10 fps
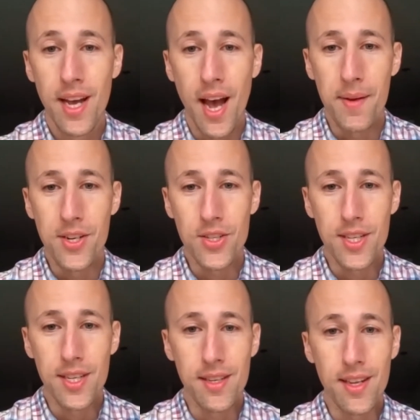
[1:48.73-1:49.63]
I mean, just
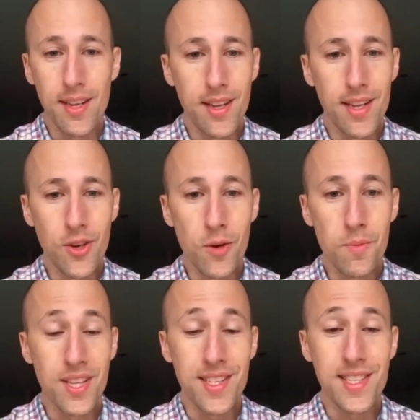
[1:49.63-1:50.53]
in terms
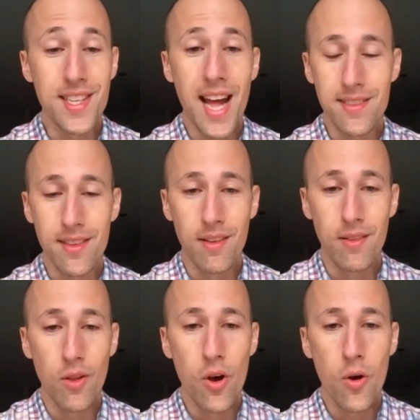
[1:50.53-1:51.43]
of the stats
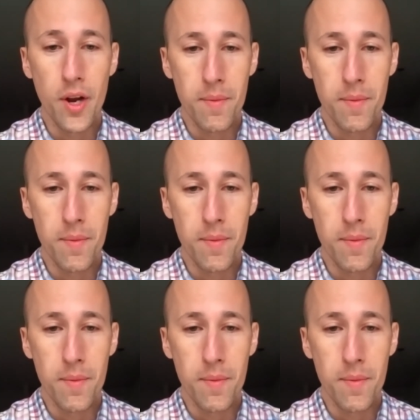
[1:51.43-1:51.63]
alone,